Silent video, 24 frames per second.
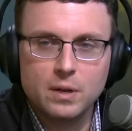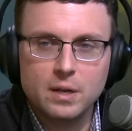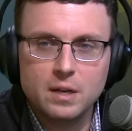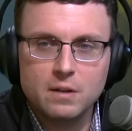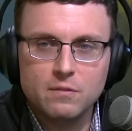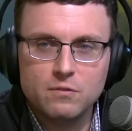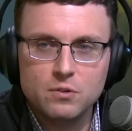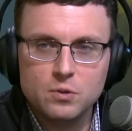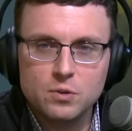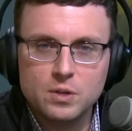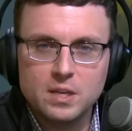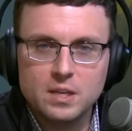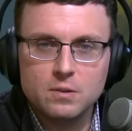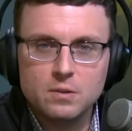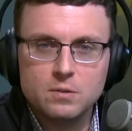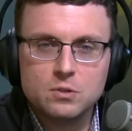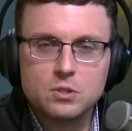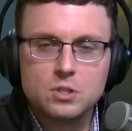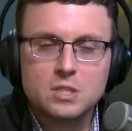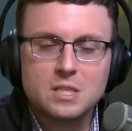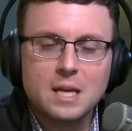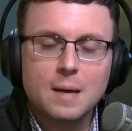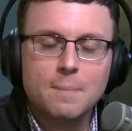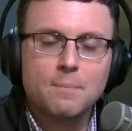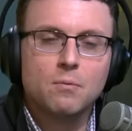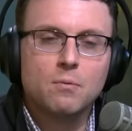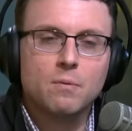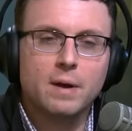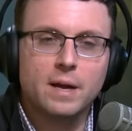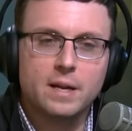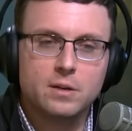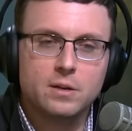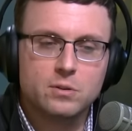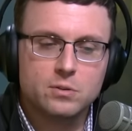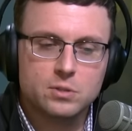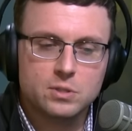it, if you can
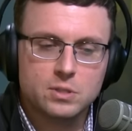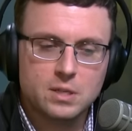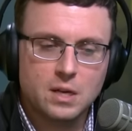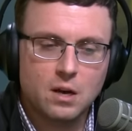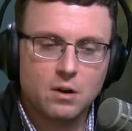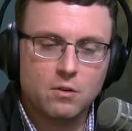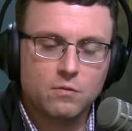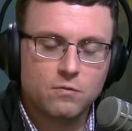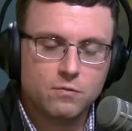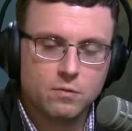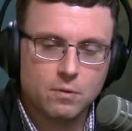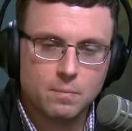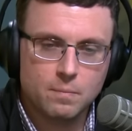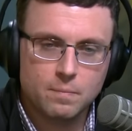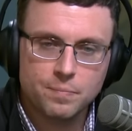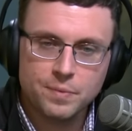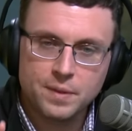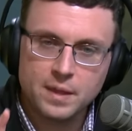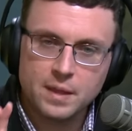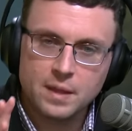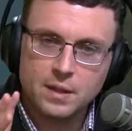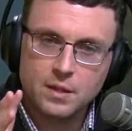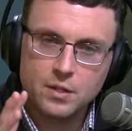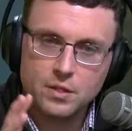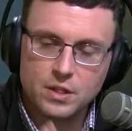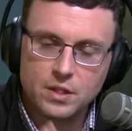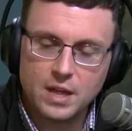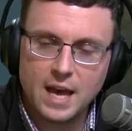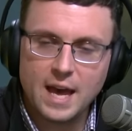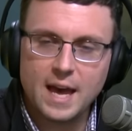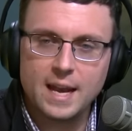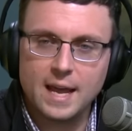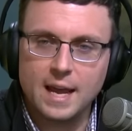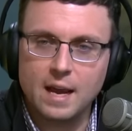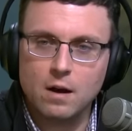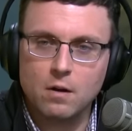separate yourself from
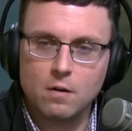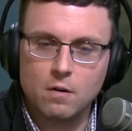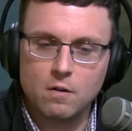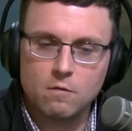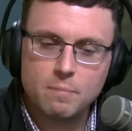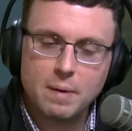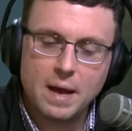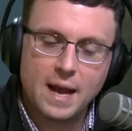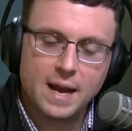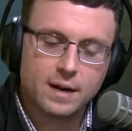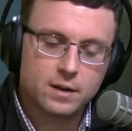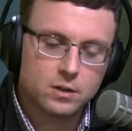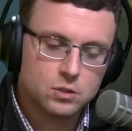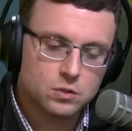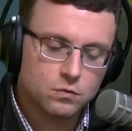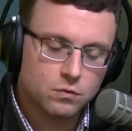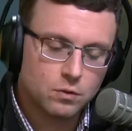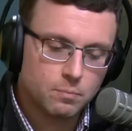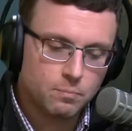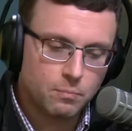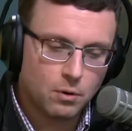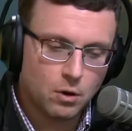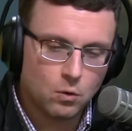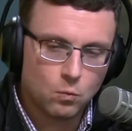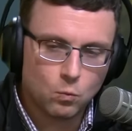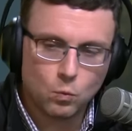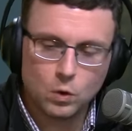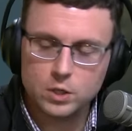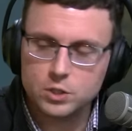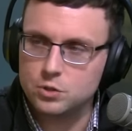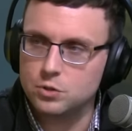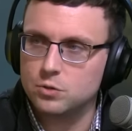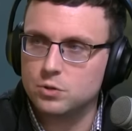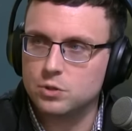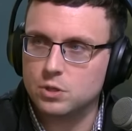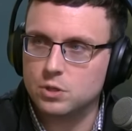that era of Packers football and
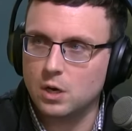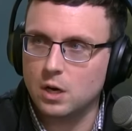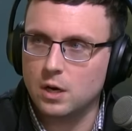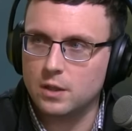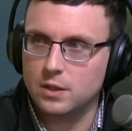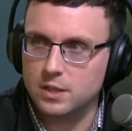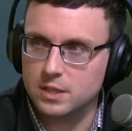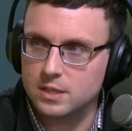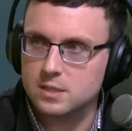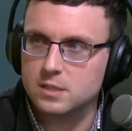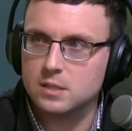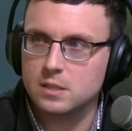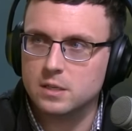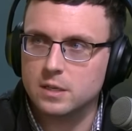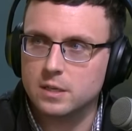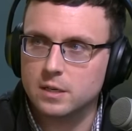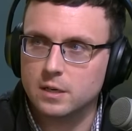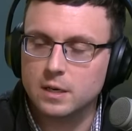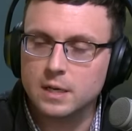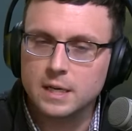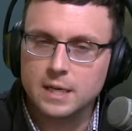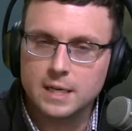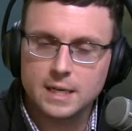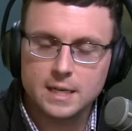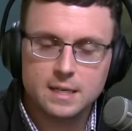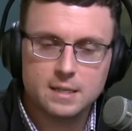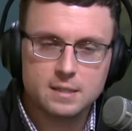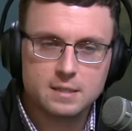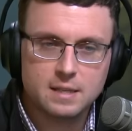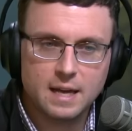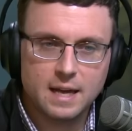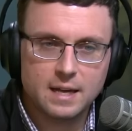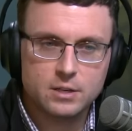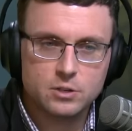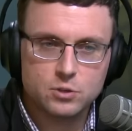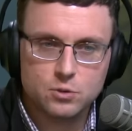what you saw this year, is
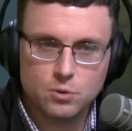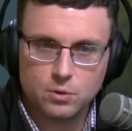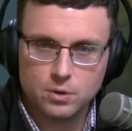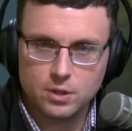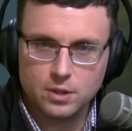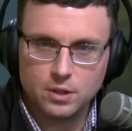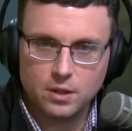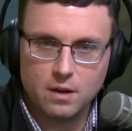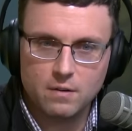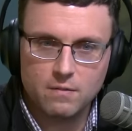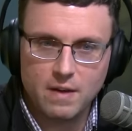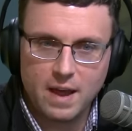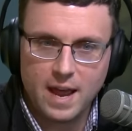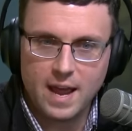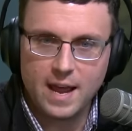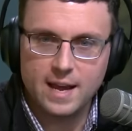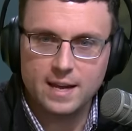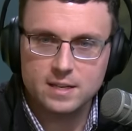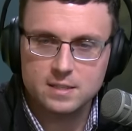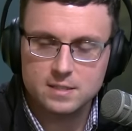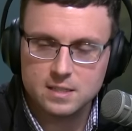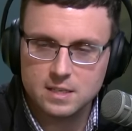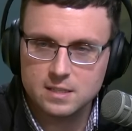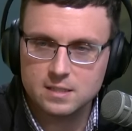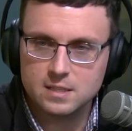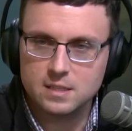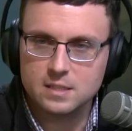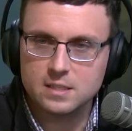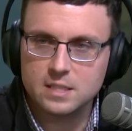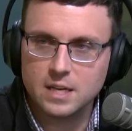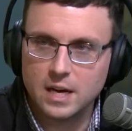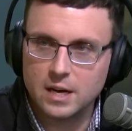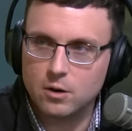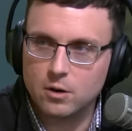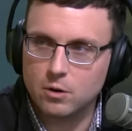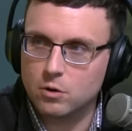that Jordan Love has his
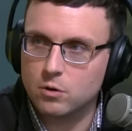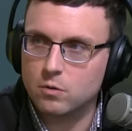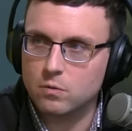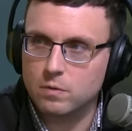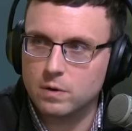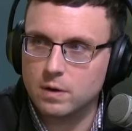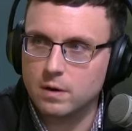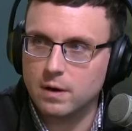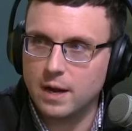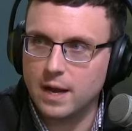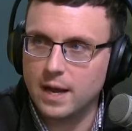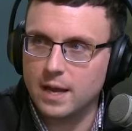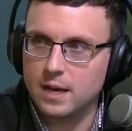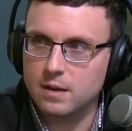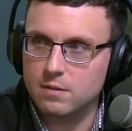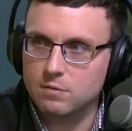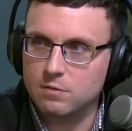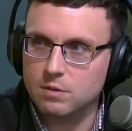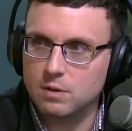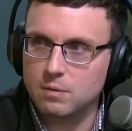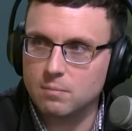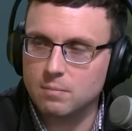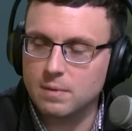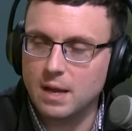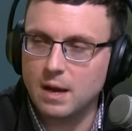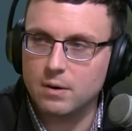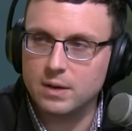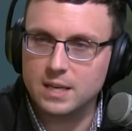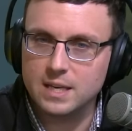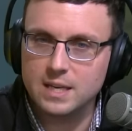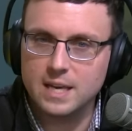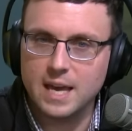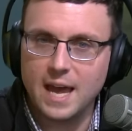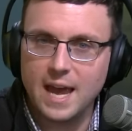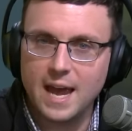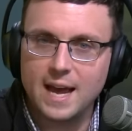entire career ahead of him now.
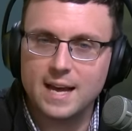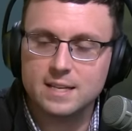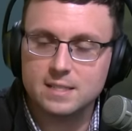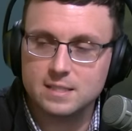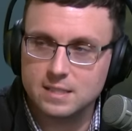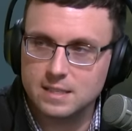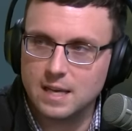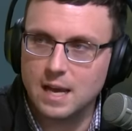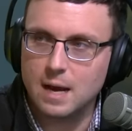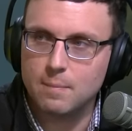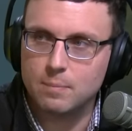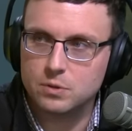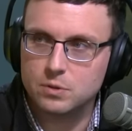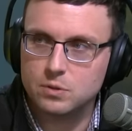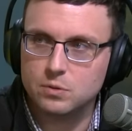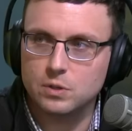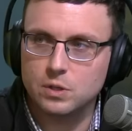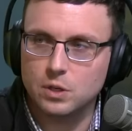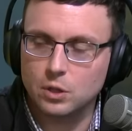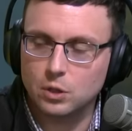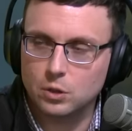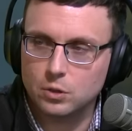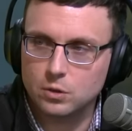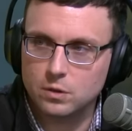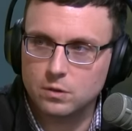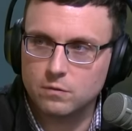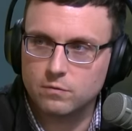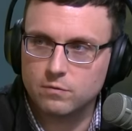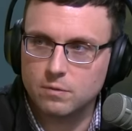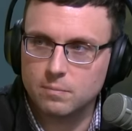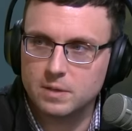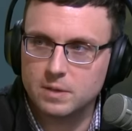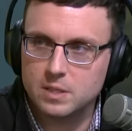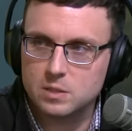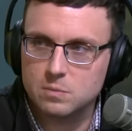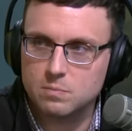He has the opportunity to learn
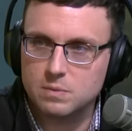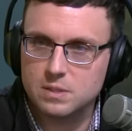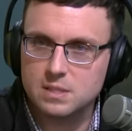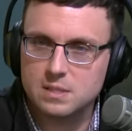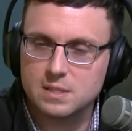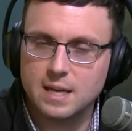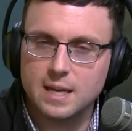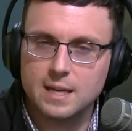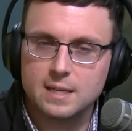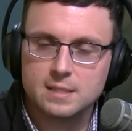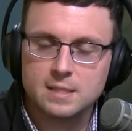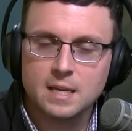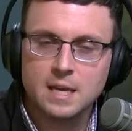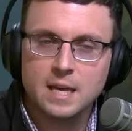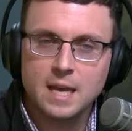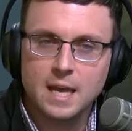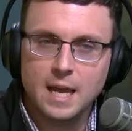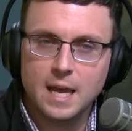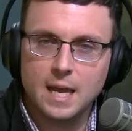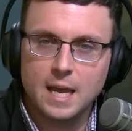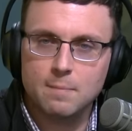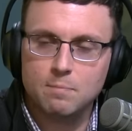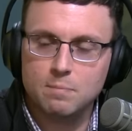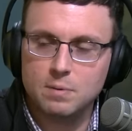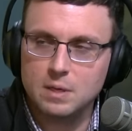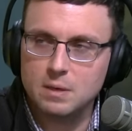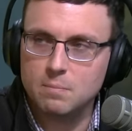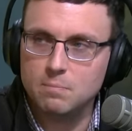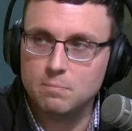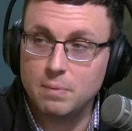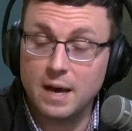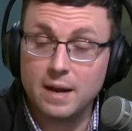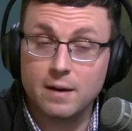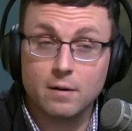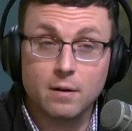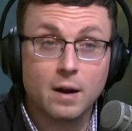from his mistakes and be
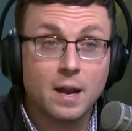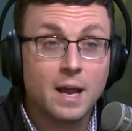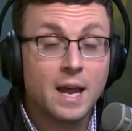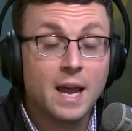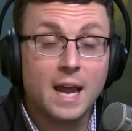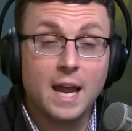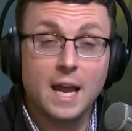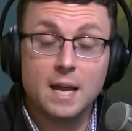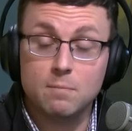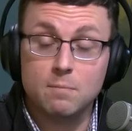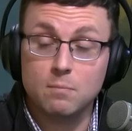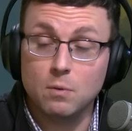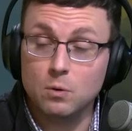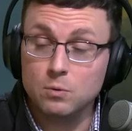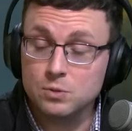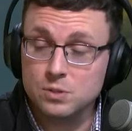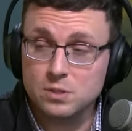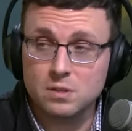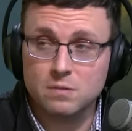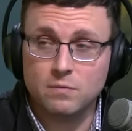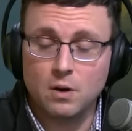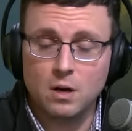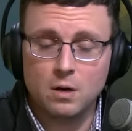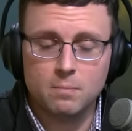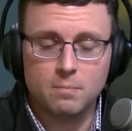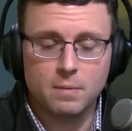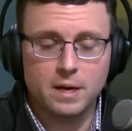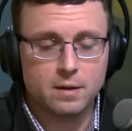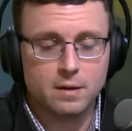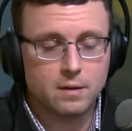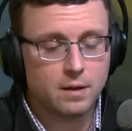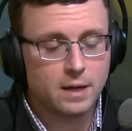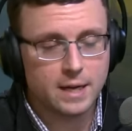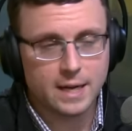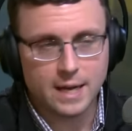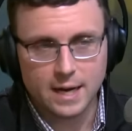better. And most of all,
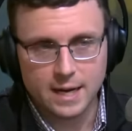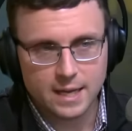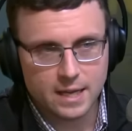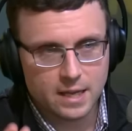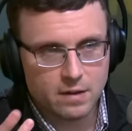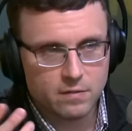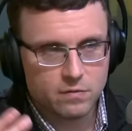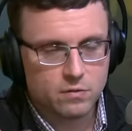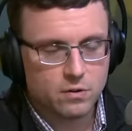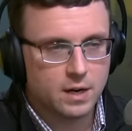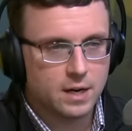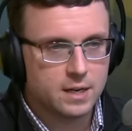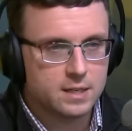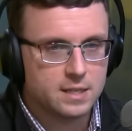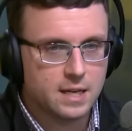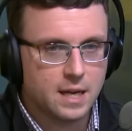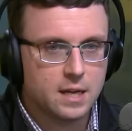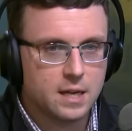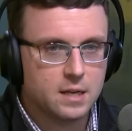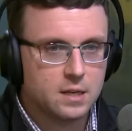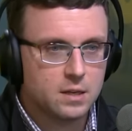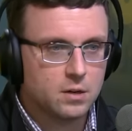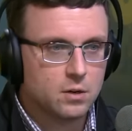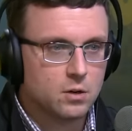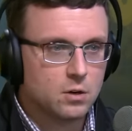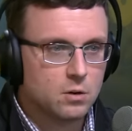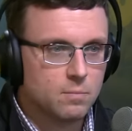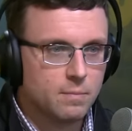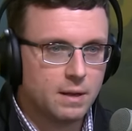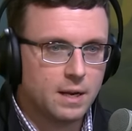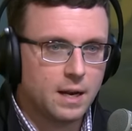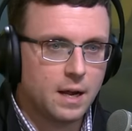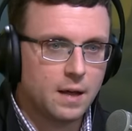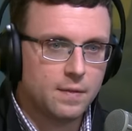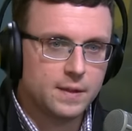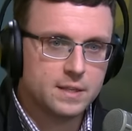Michael, I got to give credit to Andy
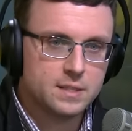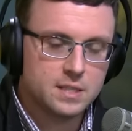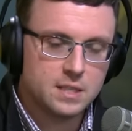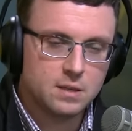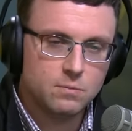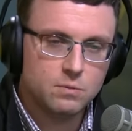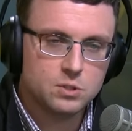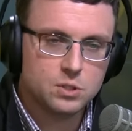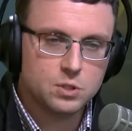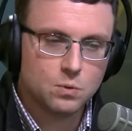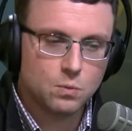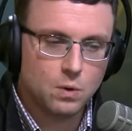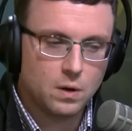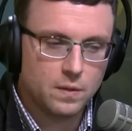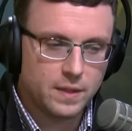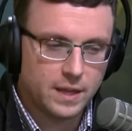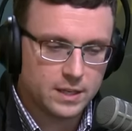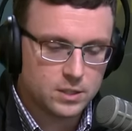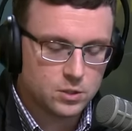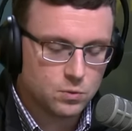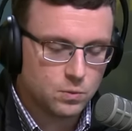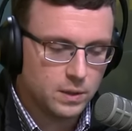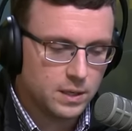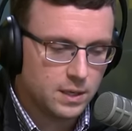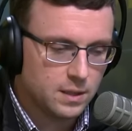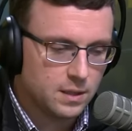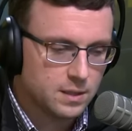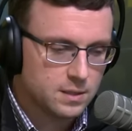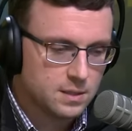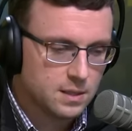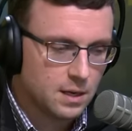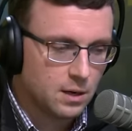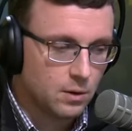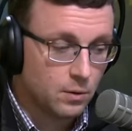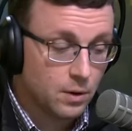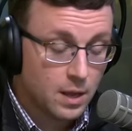Herman on this. He was the one that tweeted
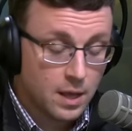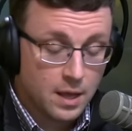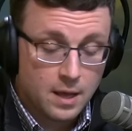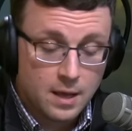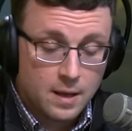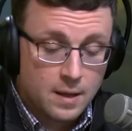this out.